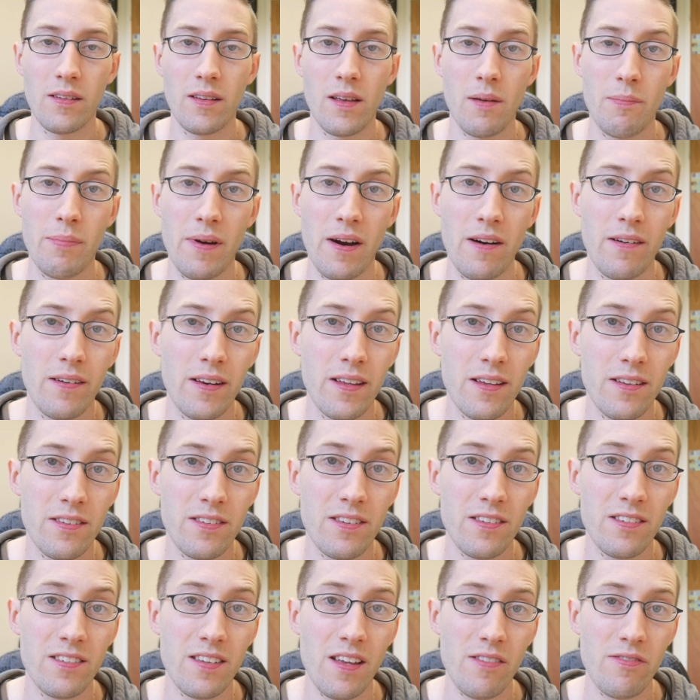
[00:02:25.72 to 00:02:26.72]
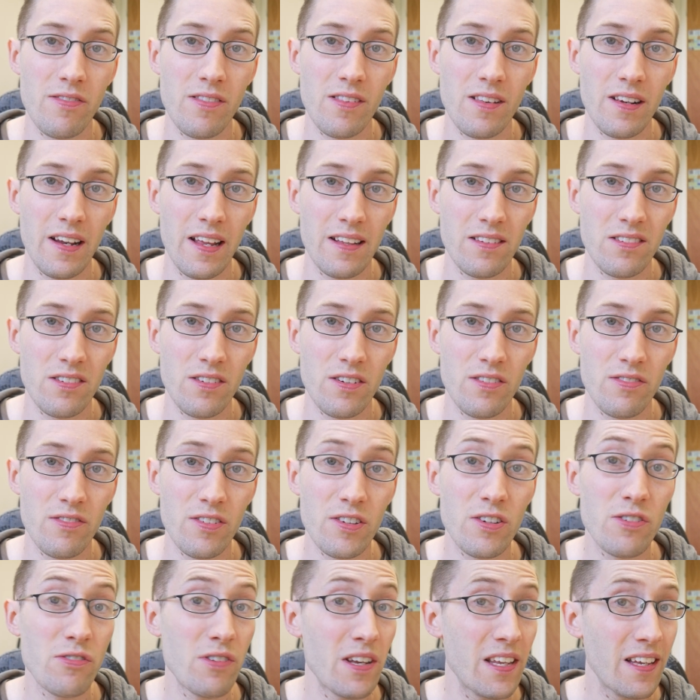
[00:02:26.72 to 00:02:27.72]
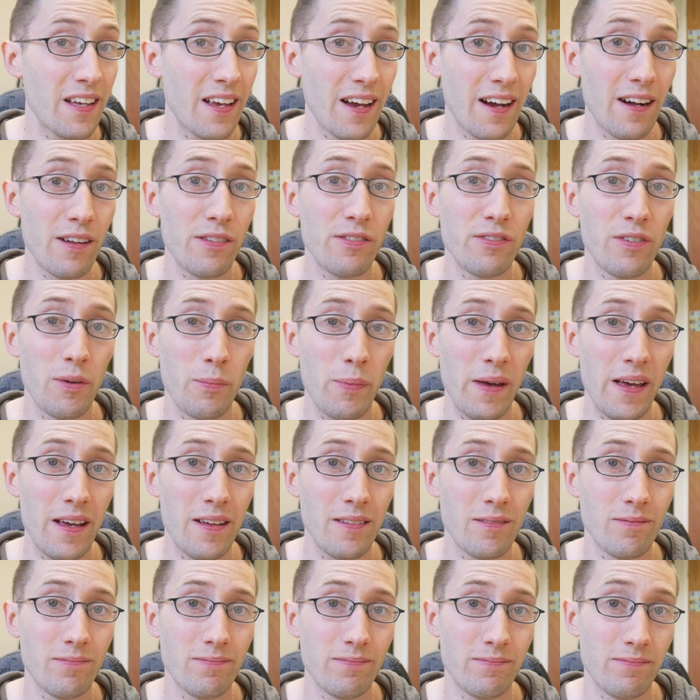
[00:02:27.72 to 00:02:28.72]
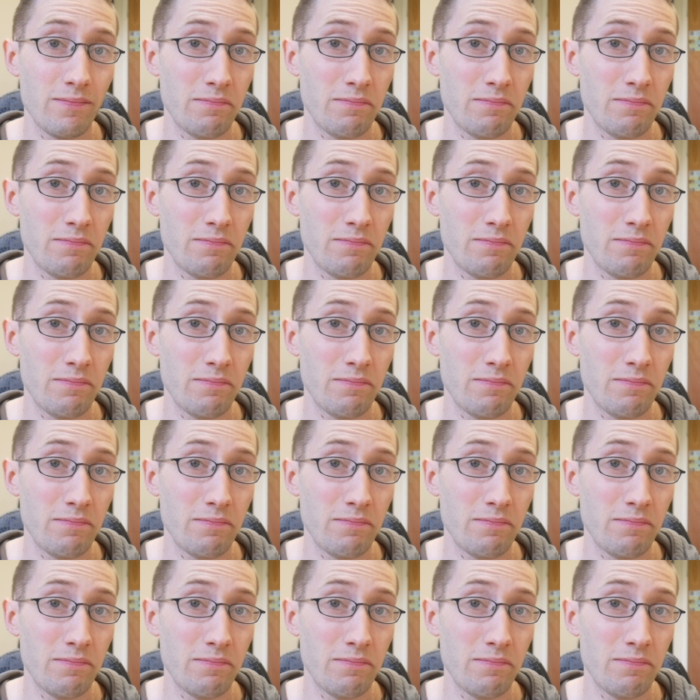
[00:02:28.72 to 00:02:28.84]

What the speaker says: Apparently it's the 7th letter of the Greek alphabet.